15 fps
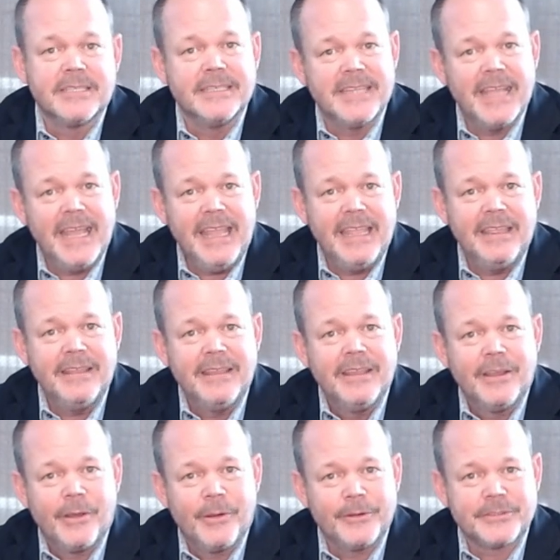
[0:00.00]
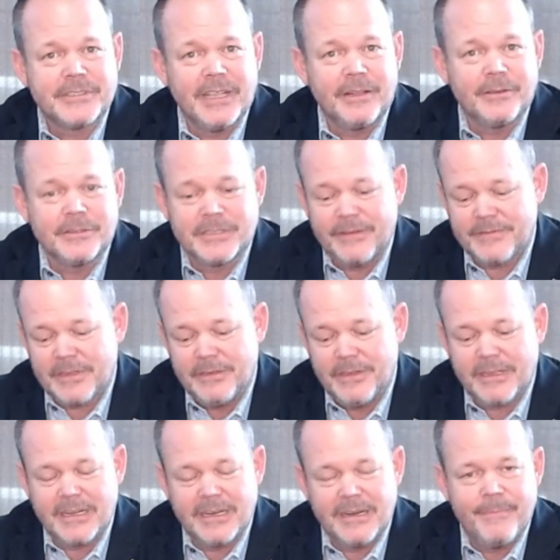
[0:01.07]
Today, wholesalers, if they're
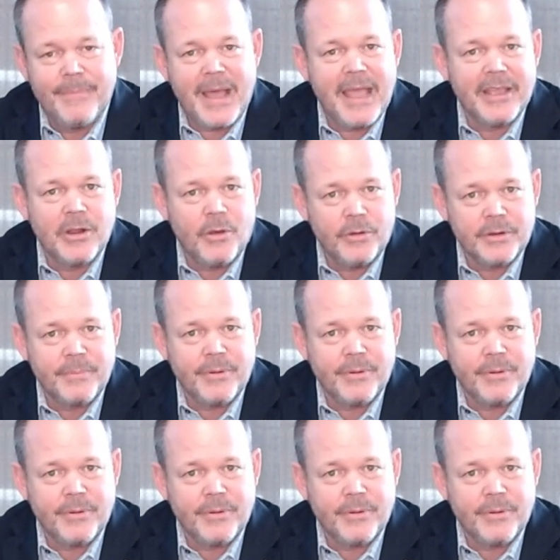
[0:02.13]
looking to buy and hold